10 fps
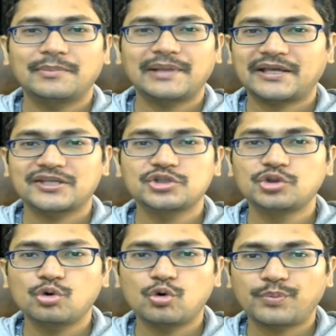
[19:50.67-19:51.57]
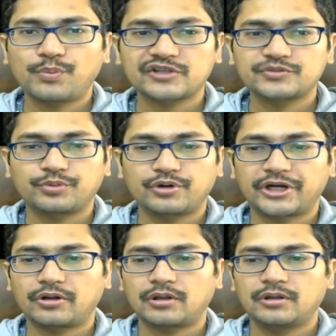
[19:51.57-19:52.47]
black has no pass pawn
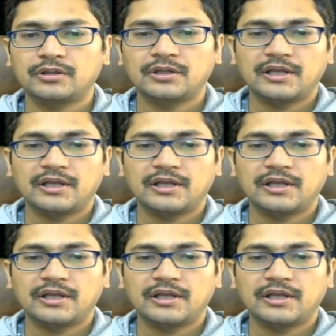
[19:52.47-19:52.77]
at all.